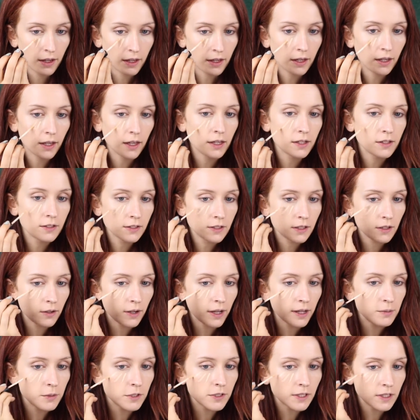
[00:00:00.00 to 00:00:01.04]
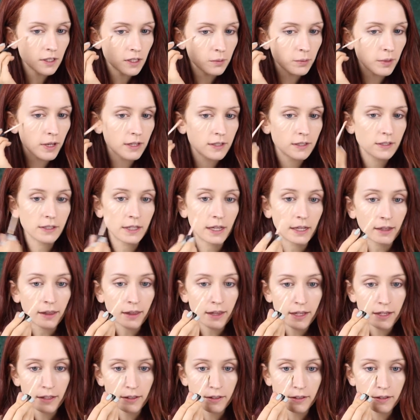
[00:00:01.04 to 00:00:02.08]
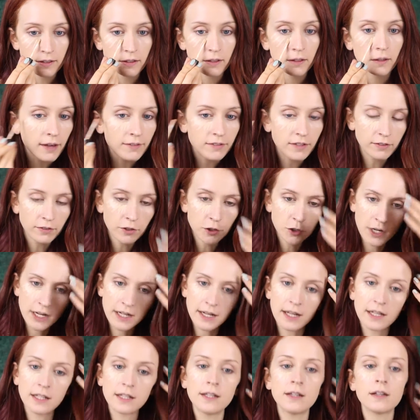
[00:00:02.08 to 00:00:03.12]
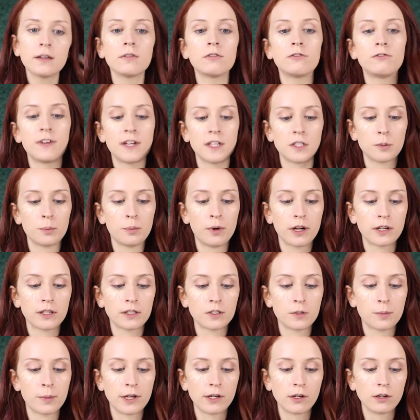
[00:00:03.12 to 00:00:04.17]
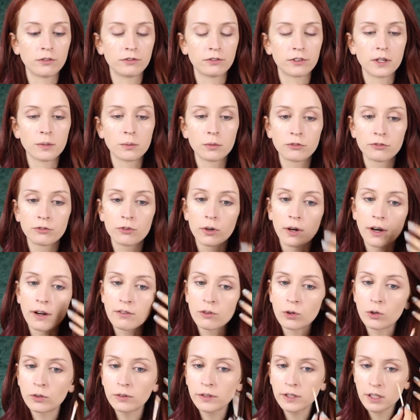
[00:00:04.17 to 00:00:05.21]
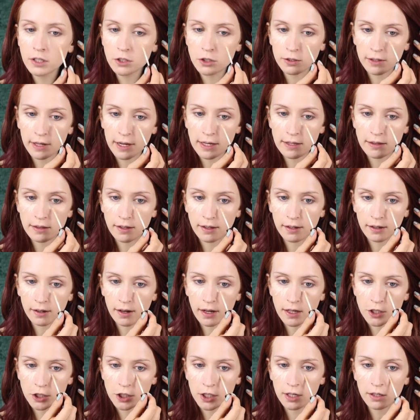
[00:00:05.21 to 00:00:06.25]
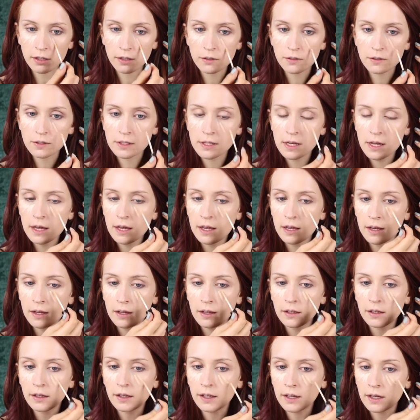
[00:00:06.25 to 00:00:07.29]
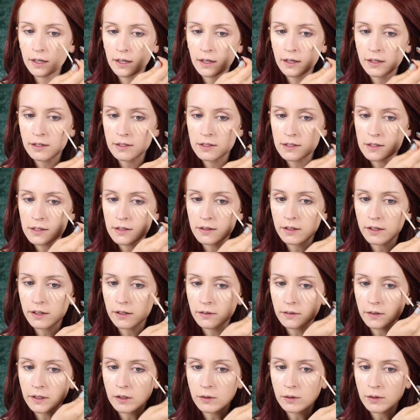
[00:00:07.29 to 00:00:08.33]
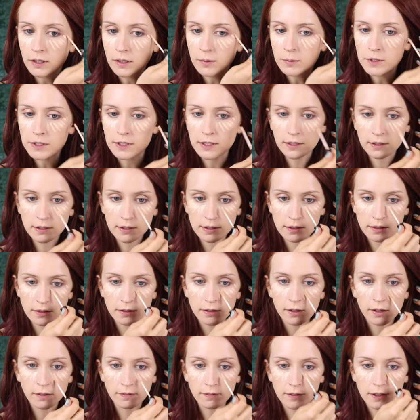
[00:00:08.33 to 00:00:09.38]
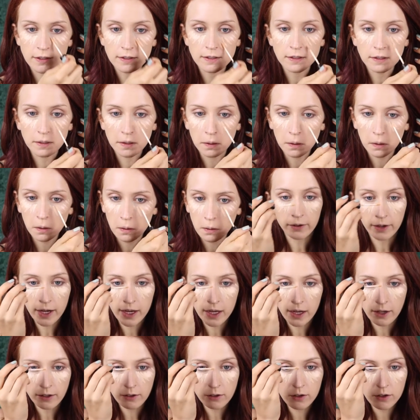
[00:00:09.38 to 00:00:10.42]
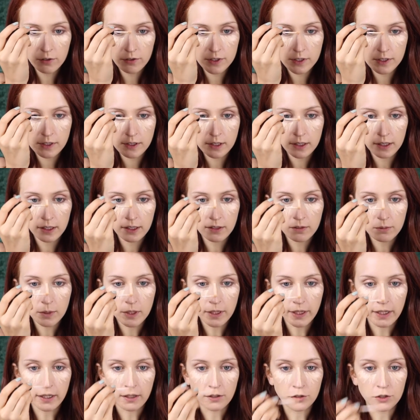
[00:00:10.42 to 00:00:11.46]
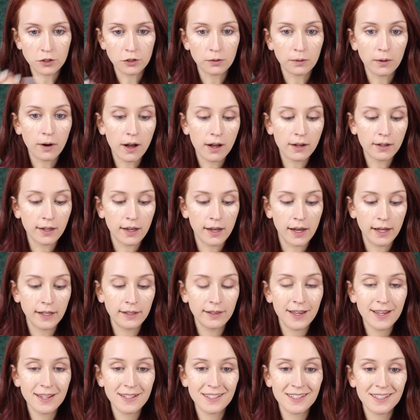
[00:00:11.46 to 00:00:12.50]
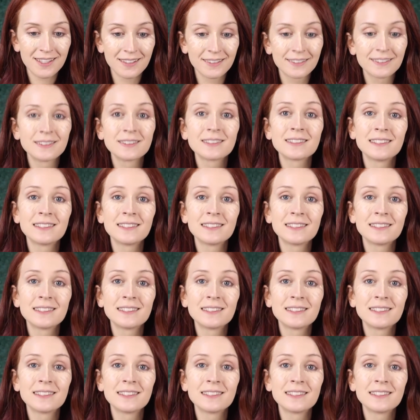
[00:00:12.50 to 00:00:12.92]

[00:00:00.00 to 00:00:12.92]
And so I'm just gonna apply this like this. I've never tried any face product by Oprah before. I've only tried their eyeshadows and their liquid lipsticks, obviously. Right? I don't know if this is gonna give me like a strong highlight.